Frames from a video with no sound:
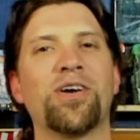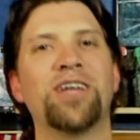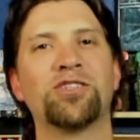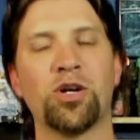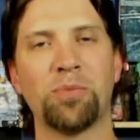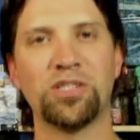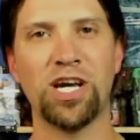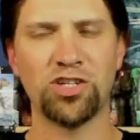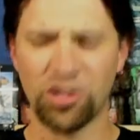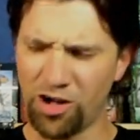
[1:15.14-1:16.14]

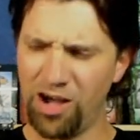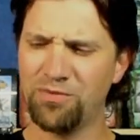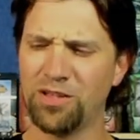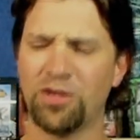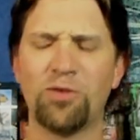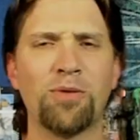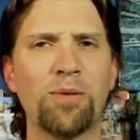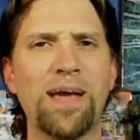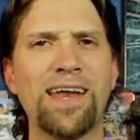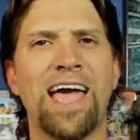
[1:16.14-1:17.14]
interpretation of The Little
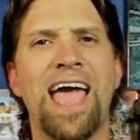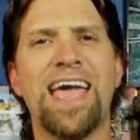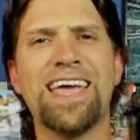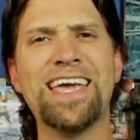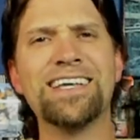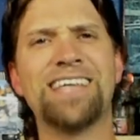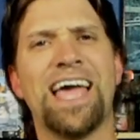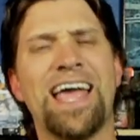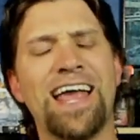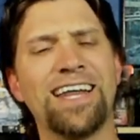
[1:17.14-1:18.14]
Mermaid is
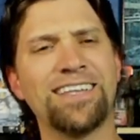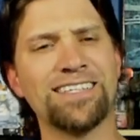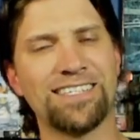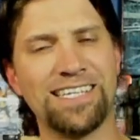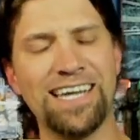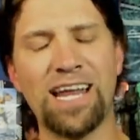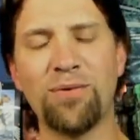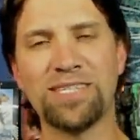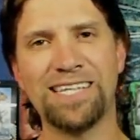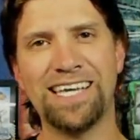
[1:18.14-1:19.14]
hitting the scene.
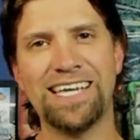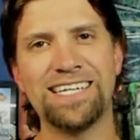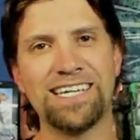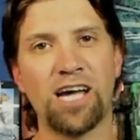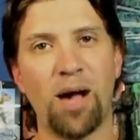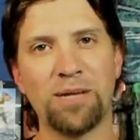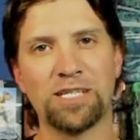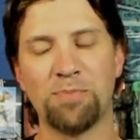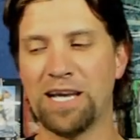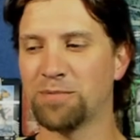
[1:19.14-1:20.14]
Now, it's in the indie comic
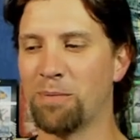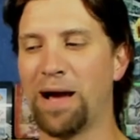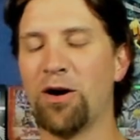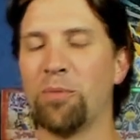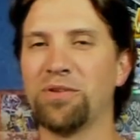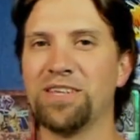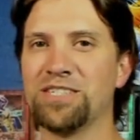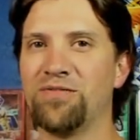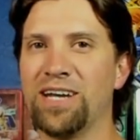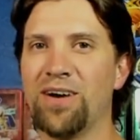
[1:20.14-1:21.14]
space, but my hope with
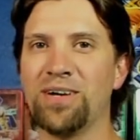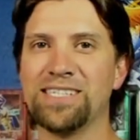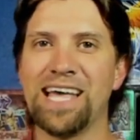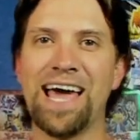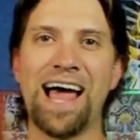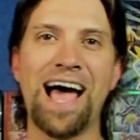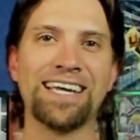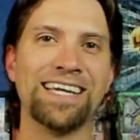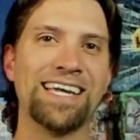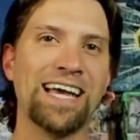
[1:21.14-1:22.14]
this video is that
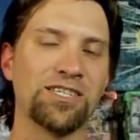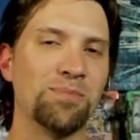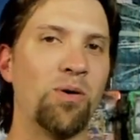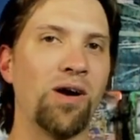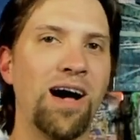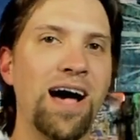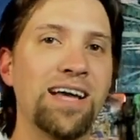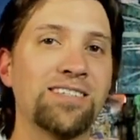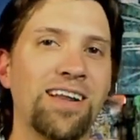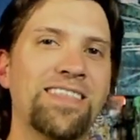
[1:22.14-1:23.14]
I can get some more
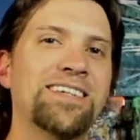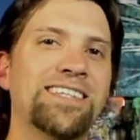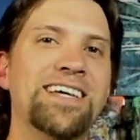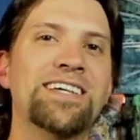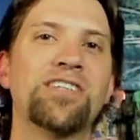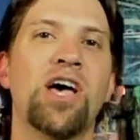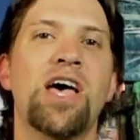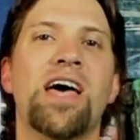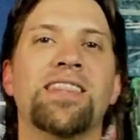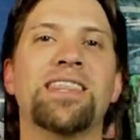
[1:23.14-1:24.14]
eyes on it. This is
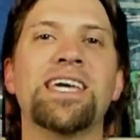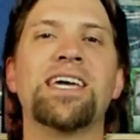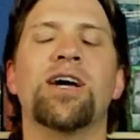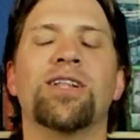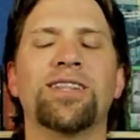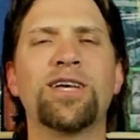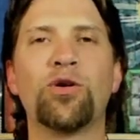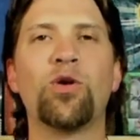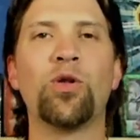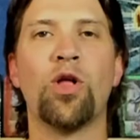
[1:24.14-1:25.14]
the
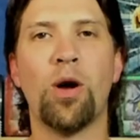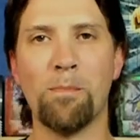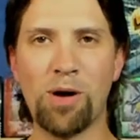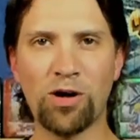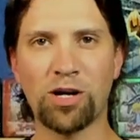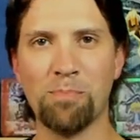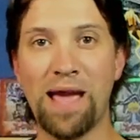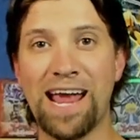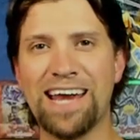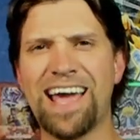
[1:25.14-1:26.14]
Little Mermaid